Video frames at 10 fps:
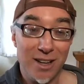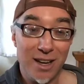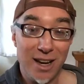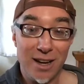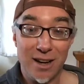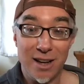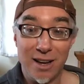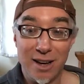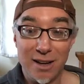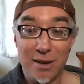And
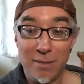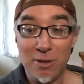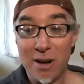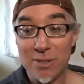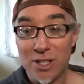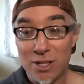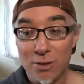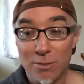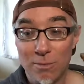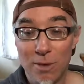I promise you,
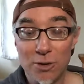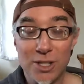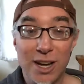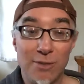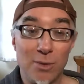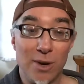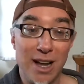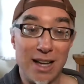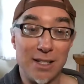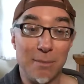most everyone
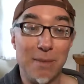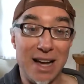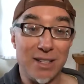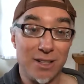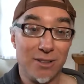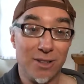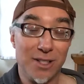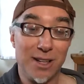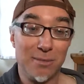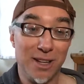has a mess on
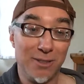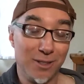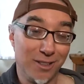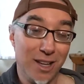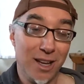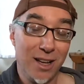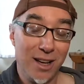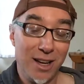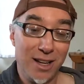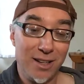some level.
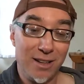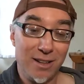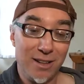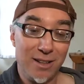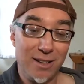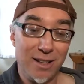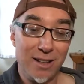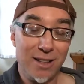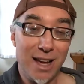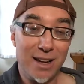And
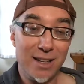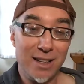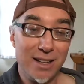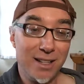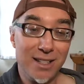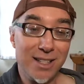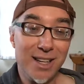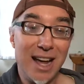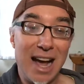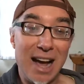that it doesn't
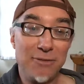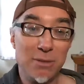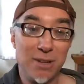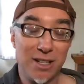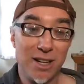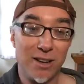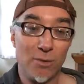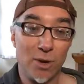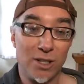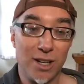have to be a ton of
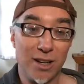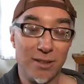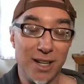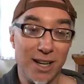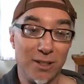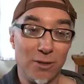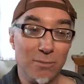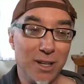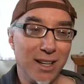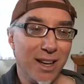work to untangle,
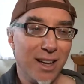but